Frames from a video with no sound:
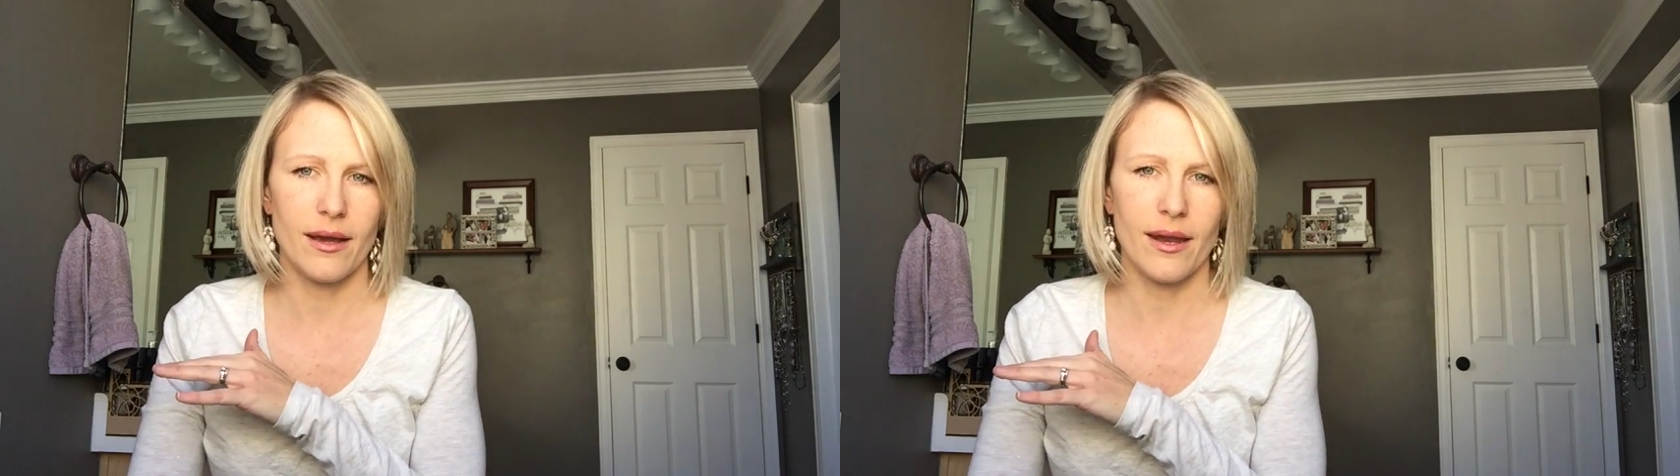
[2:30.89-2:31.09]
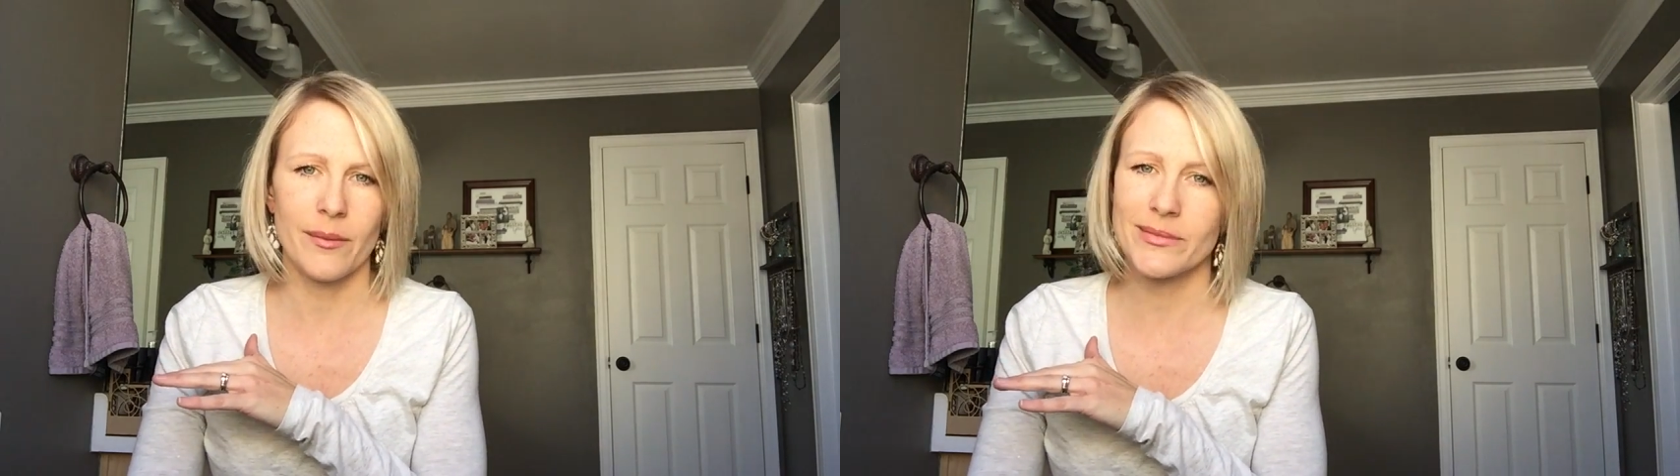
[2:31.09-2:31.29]

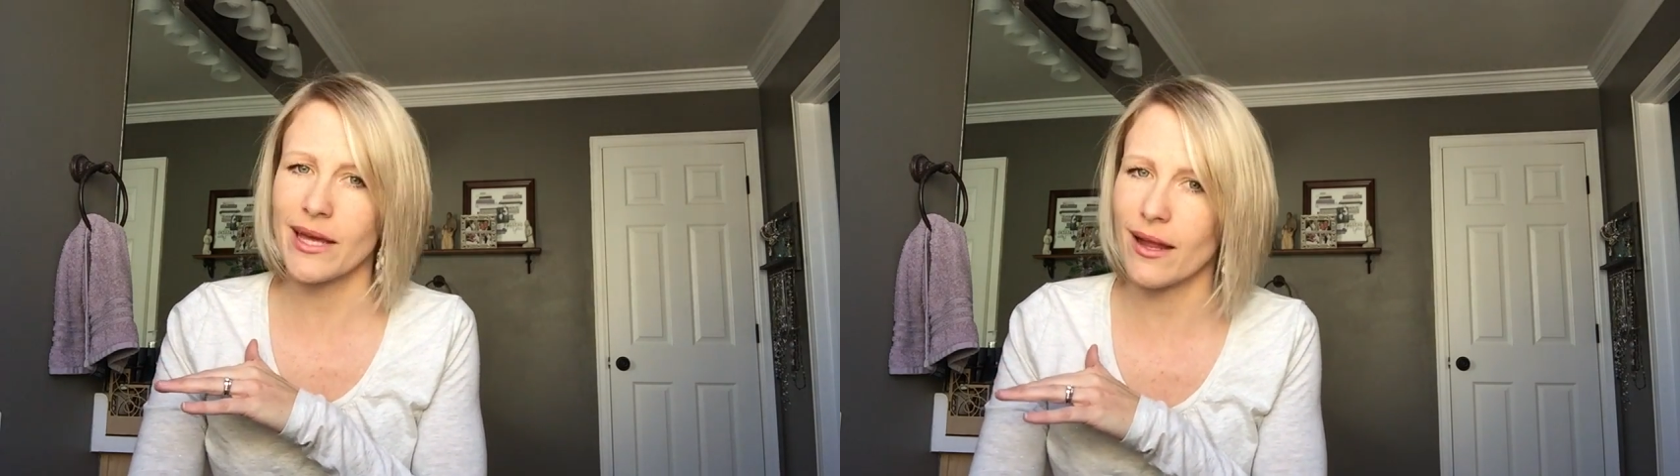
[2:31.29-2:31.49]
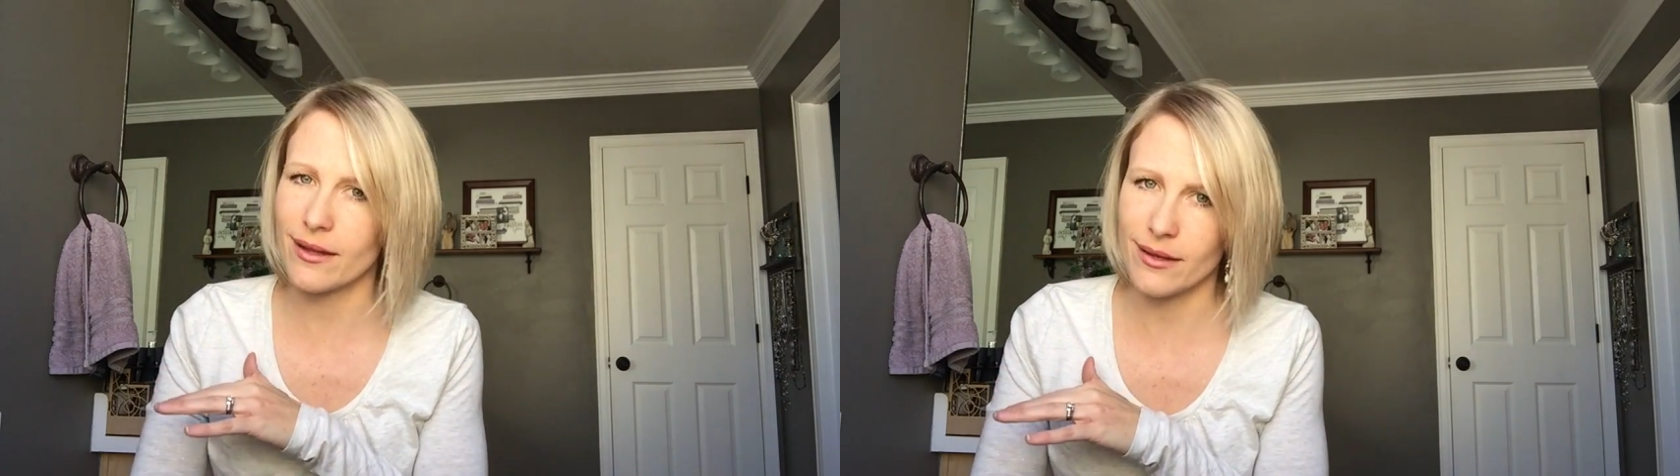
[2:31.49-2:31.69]
And I'm
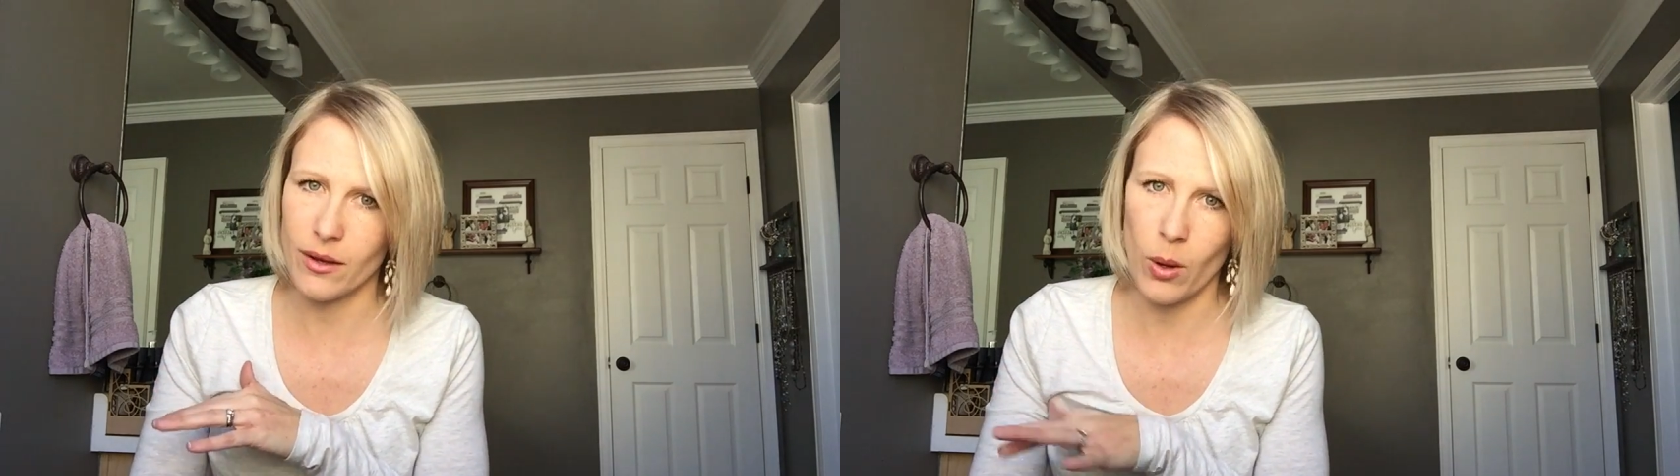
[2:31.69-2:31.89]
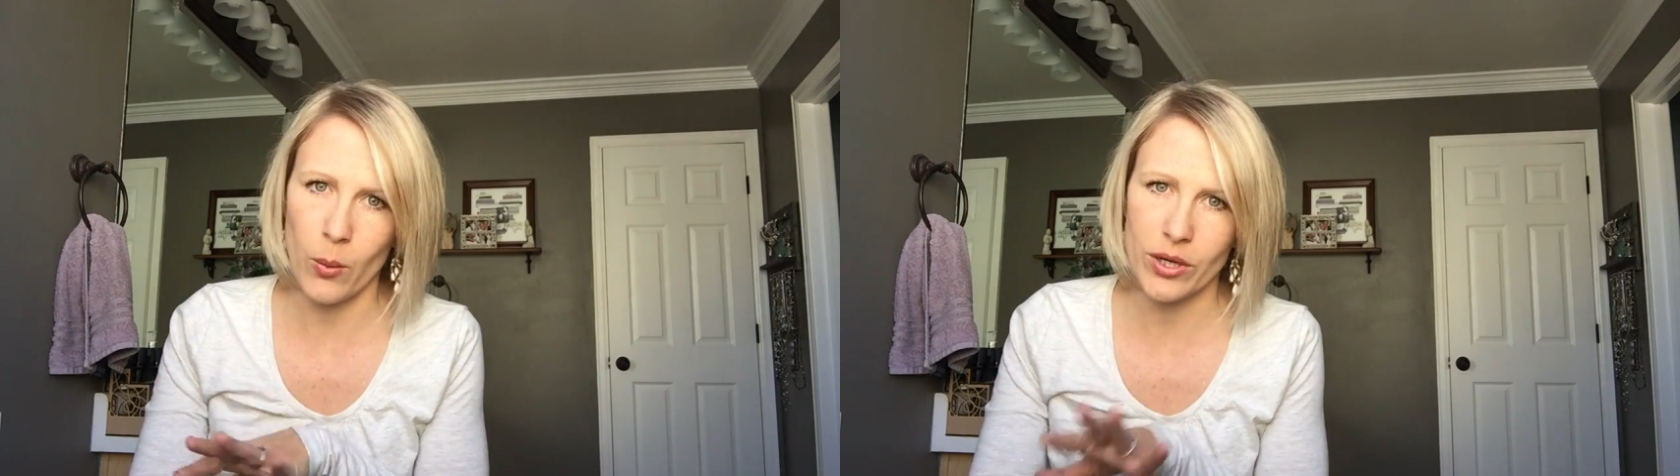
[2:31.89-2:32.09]
telling
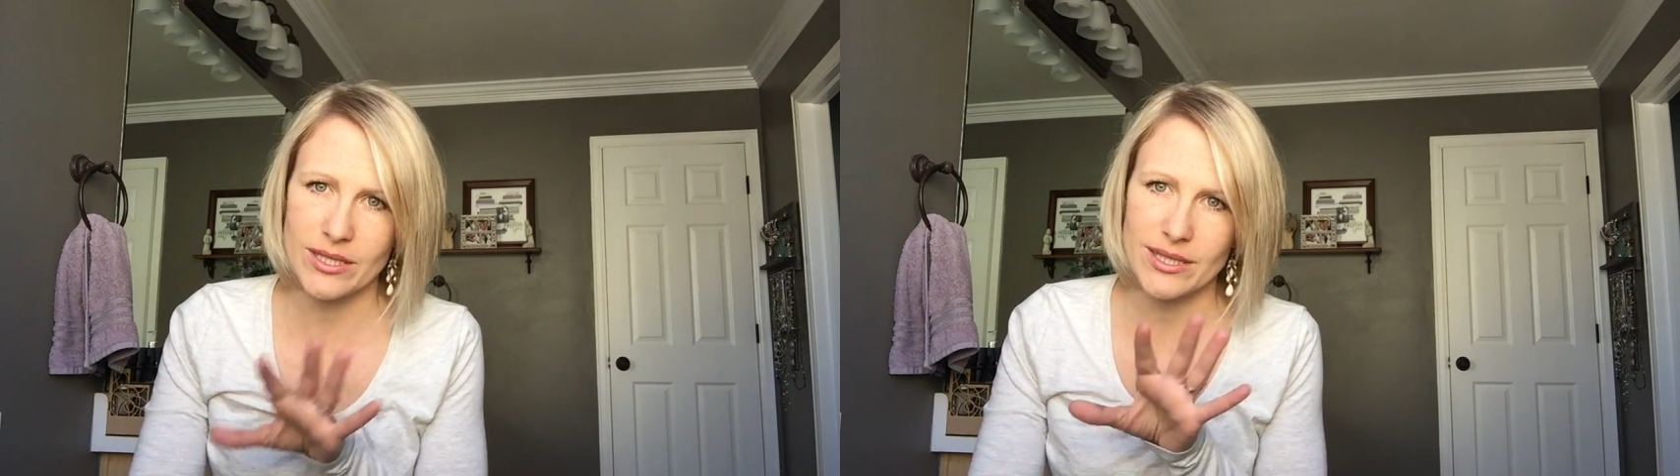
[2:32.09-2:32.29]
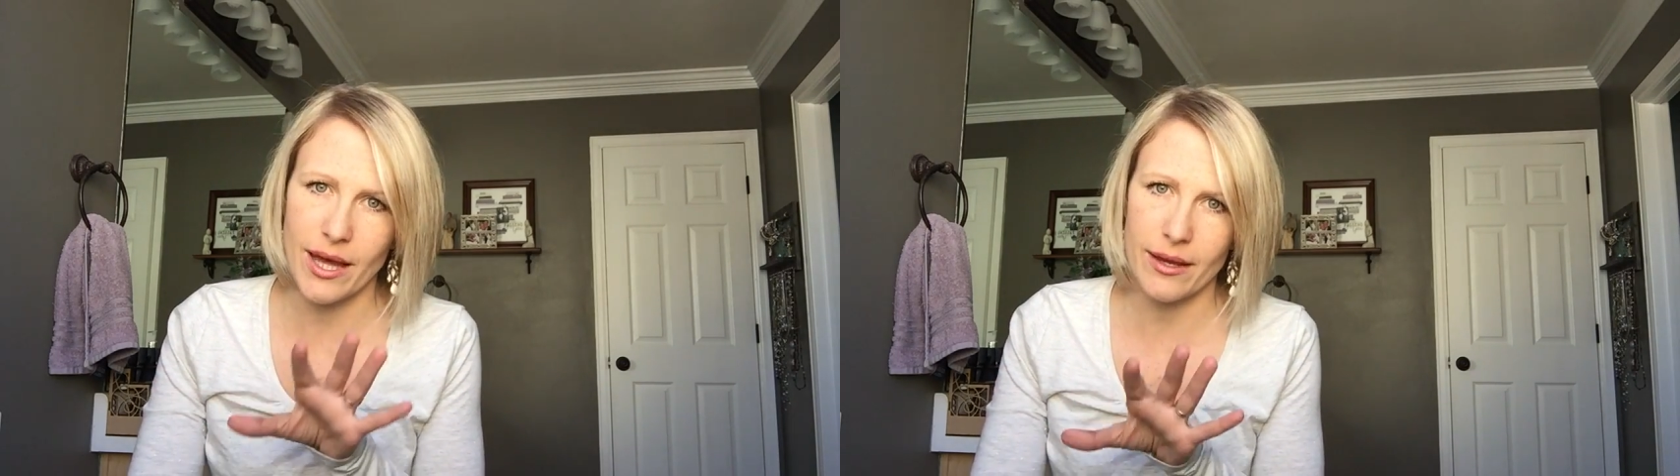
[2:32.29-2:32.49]
you, it
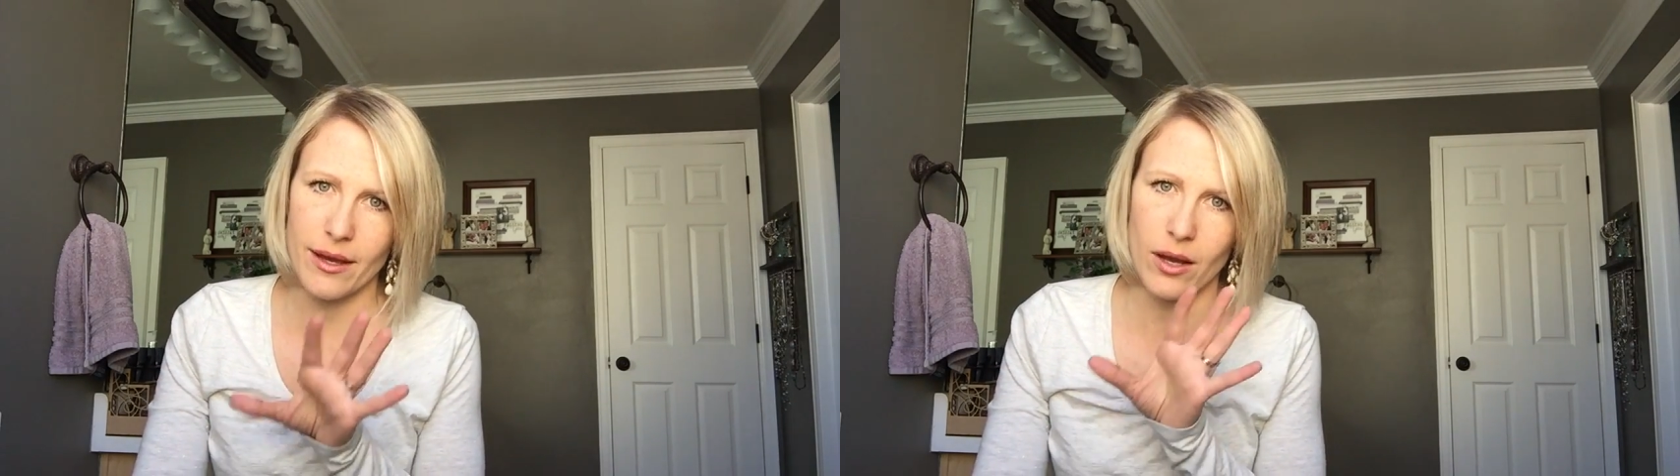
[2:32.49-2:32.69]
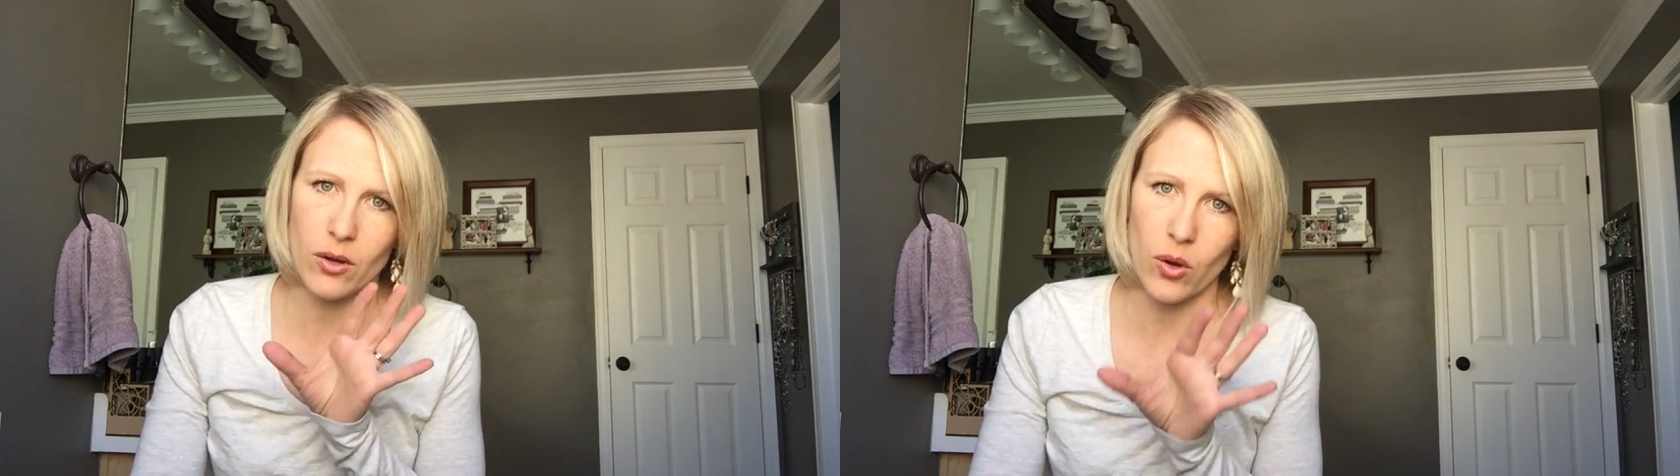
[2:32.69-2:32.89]
works like